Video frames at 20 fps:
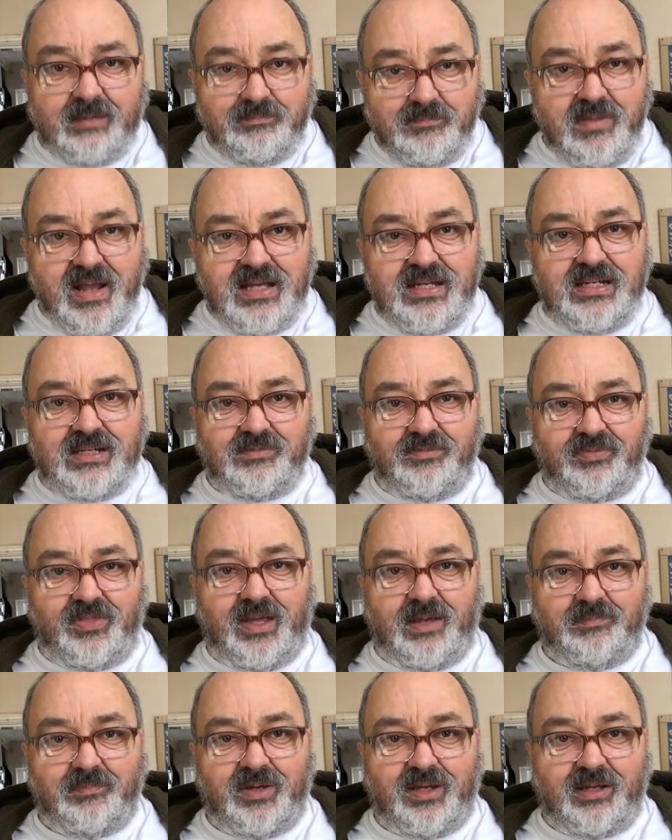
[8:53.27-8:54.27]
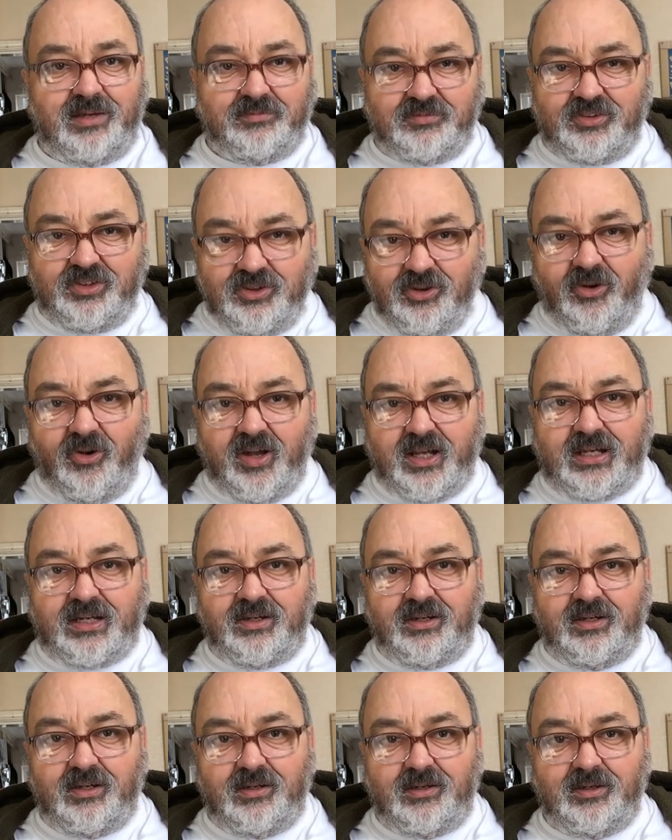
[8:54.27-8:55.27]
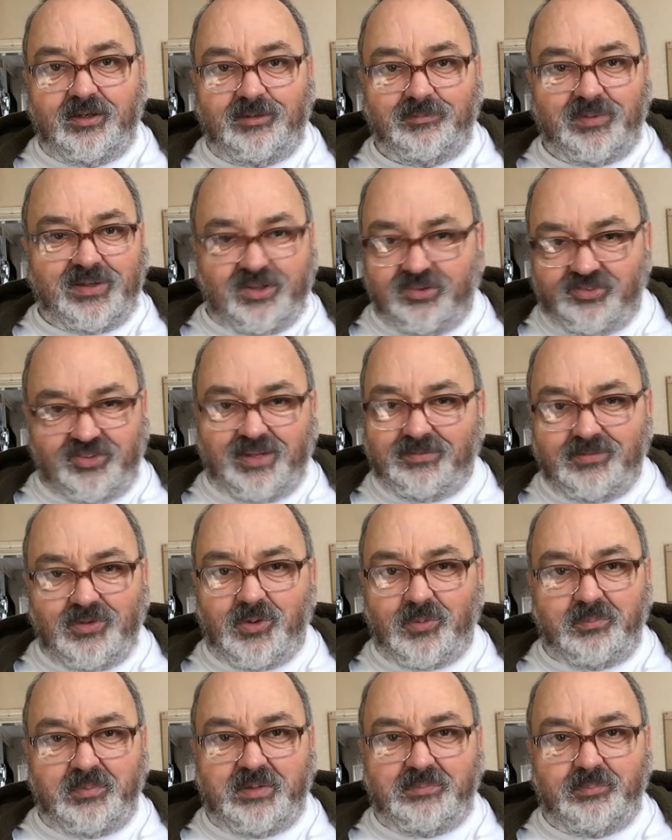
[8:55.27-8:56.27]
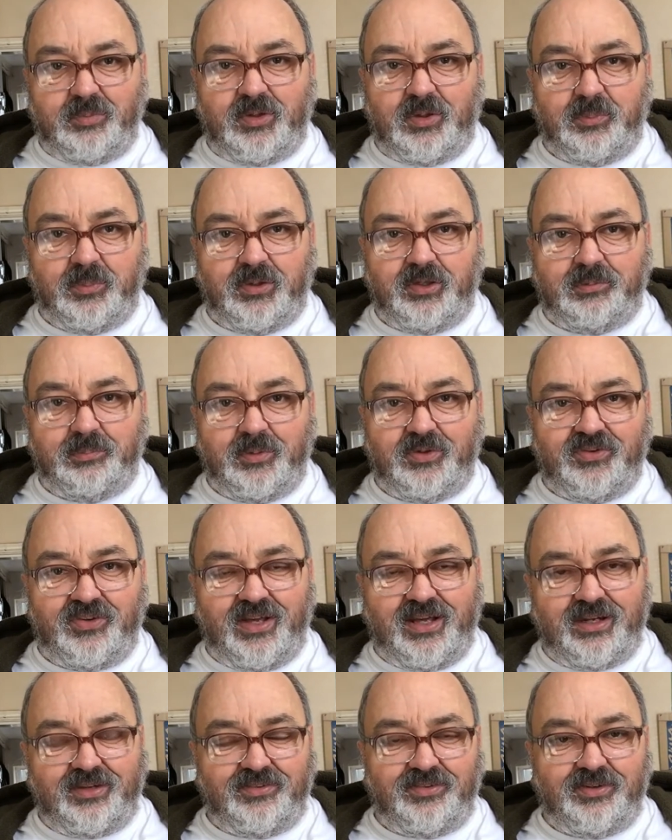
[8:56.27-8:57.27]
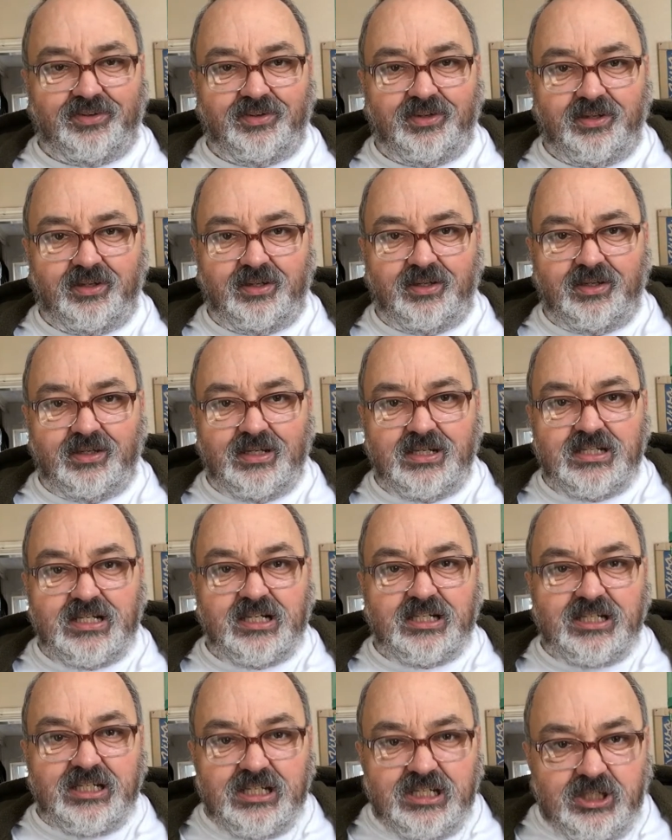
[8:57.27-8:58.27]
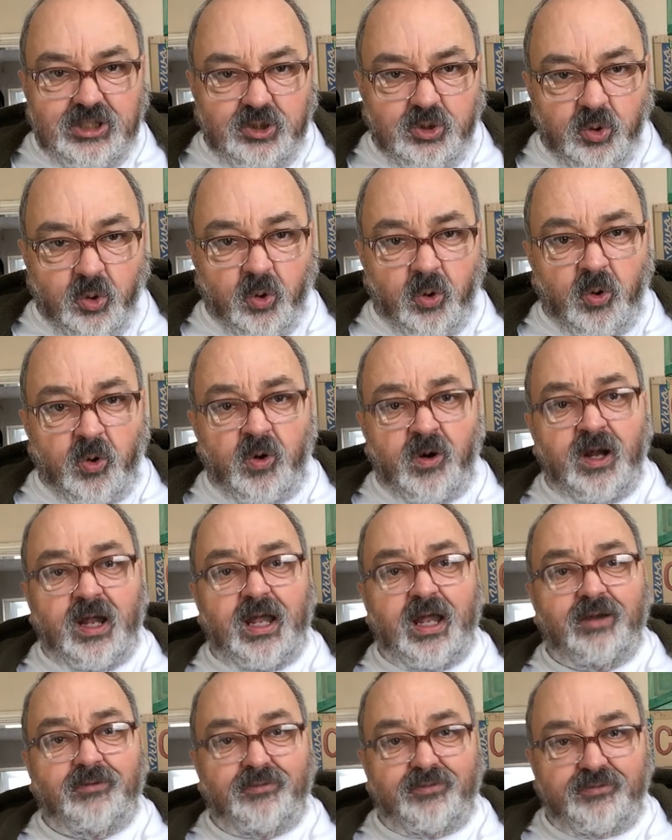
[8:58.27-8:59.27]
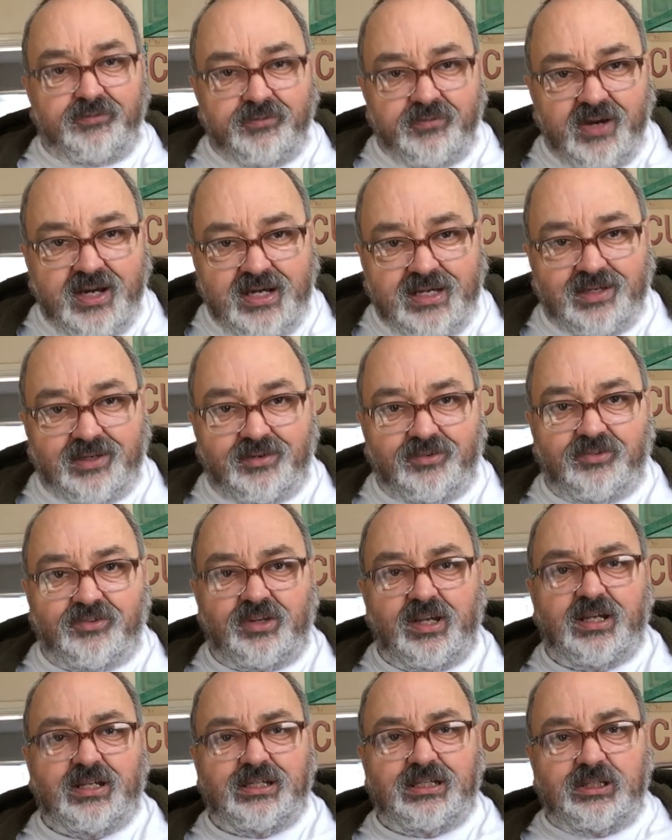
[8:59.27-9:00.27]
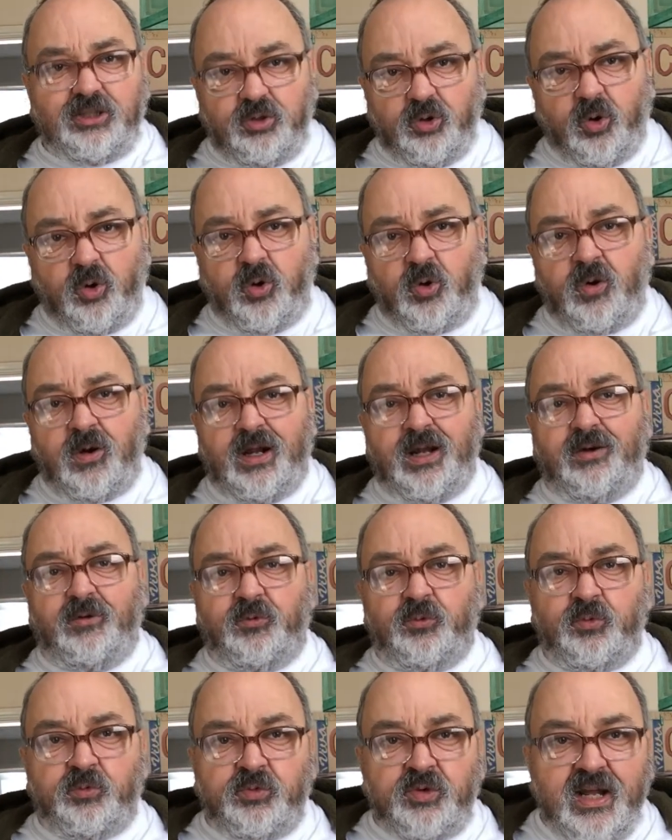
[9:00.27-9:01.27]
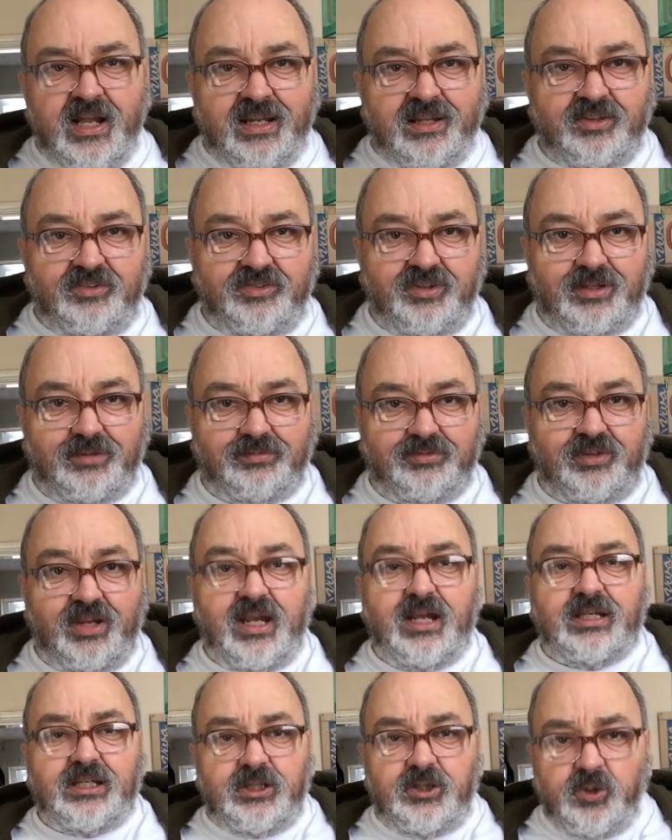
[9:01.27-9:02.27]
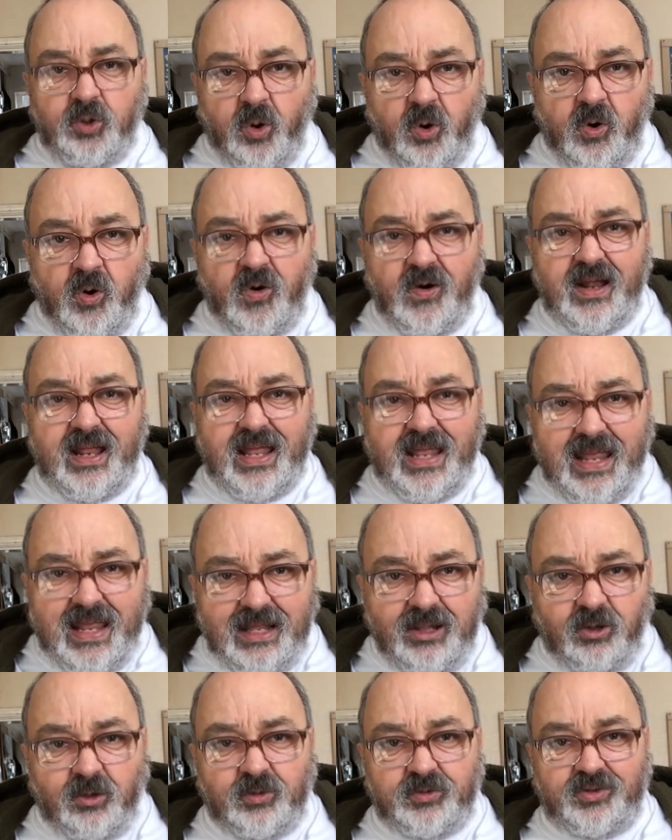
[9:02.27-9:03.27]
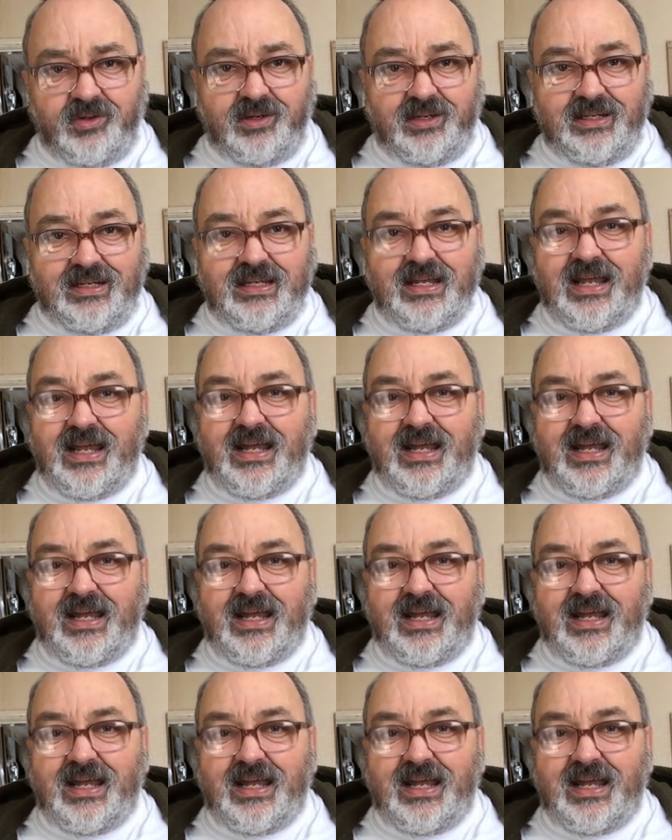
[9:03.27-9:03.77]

Many of them have died because they've not been properly protected. Your friends, your relatives, your elderly